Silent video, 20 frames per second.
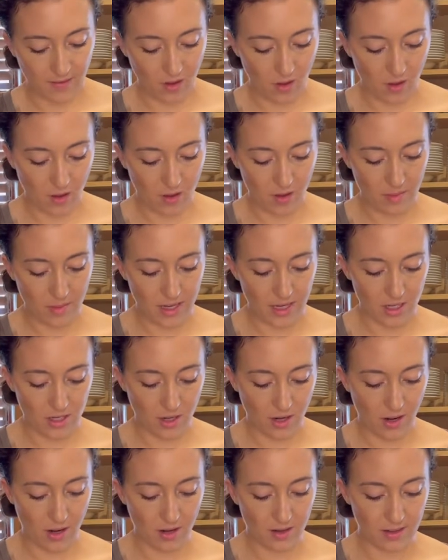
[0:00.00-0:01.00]
all my
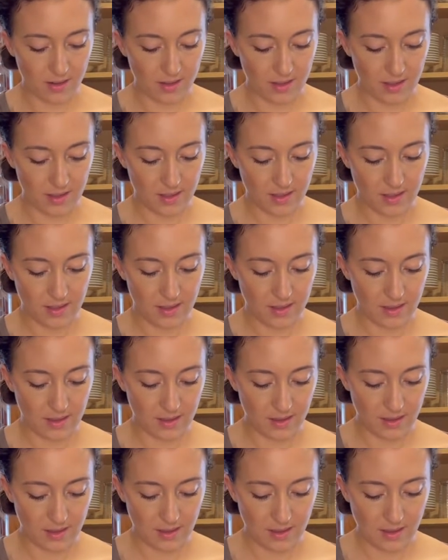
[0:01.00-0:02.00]
jars
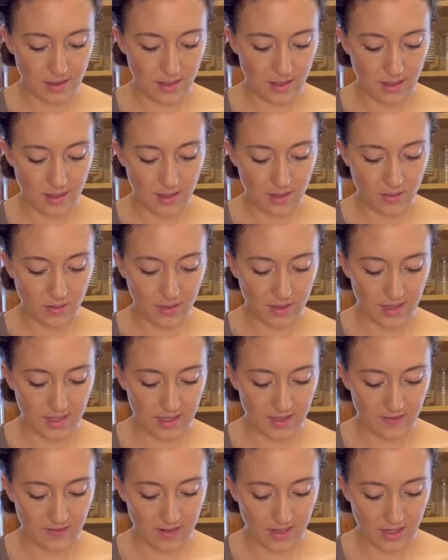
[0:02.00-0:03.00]
with
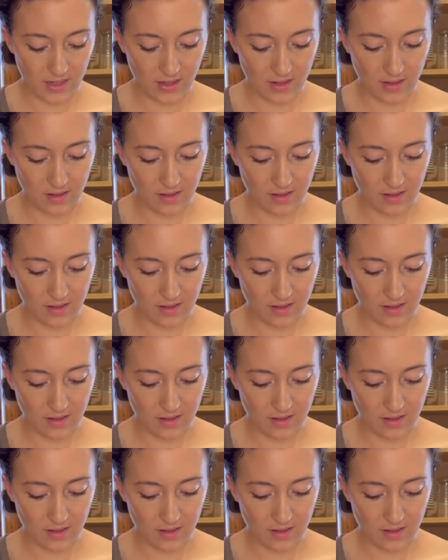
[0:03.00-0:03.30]
this vinegar.